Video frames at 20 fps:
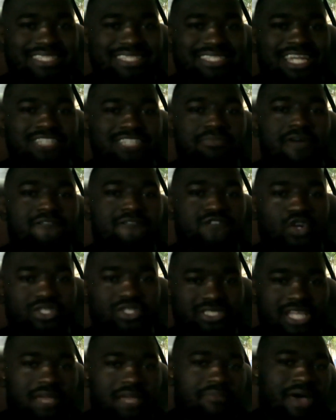Today's my
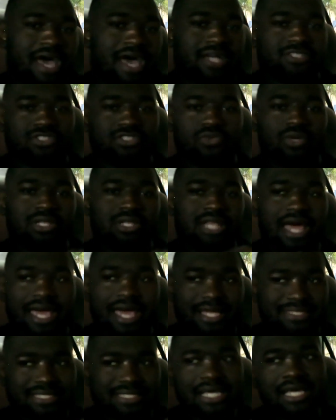first day back doing
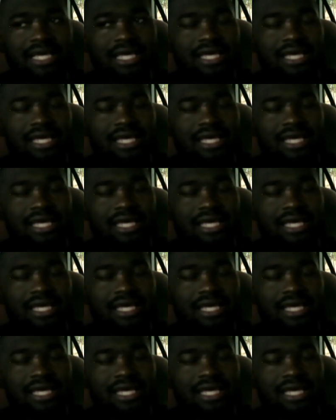legs